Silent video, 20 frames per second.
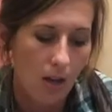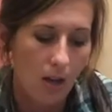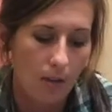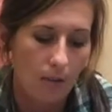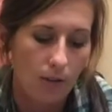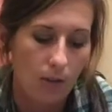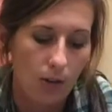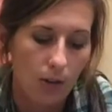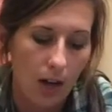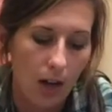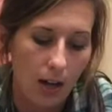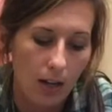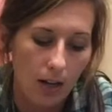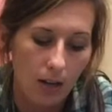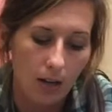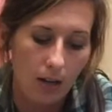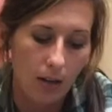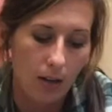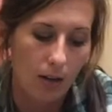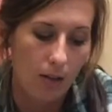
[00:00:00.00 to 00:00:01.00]
If you're not
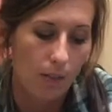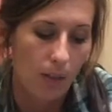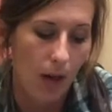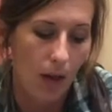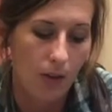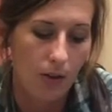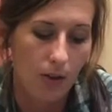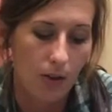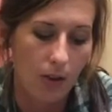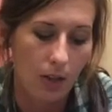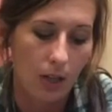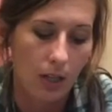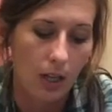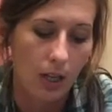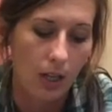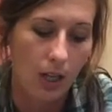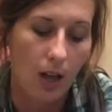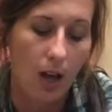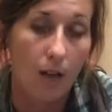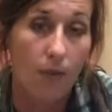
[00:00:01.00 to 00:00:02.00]
gonna bother
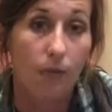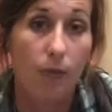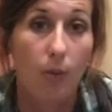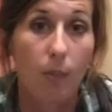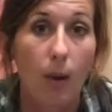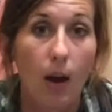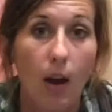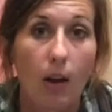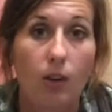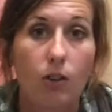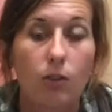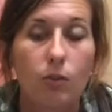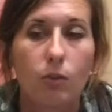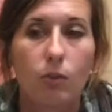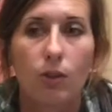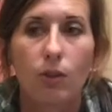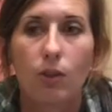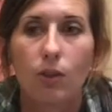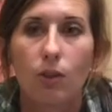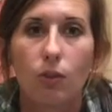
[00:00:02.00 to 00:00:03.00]
cleaning off your potter's
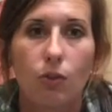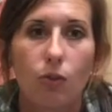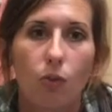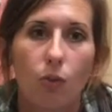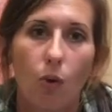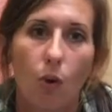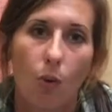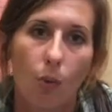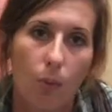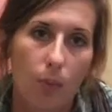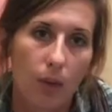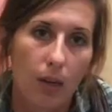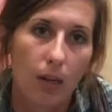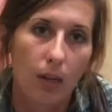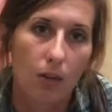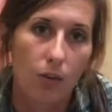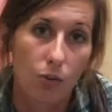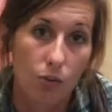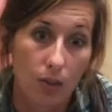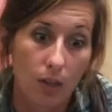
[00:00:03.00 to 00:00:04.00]
wheel, then you won't be
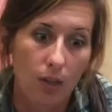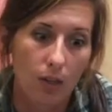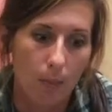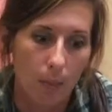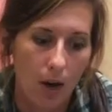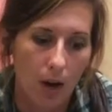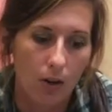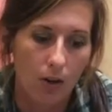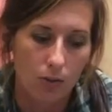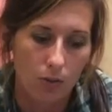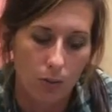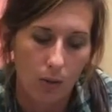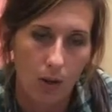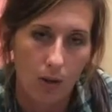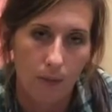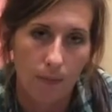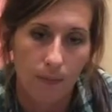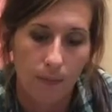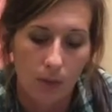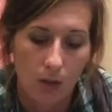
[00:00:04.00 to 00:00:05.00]
using the potter's
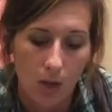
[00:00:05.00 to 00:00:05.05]
wheel.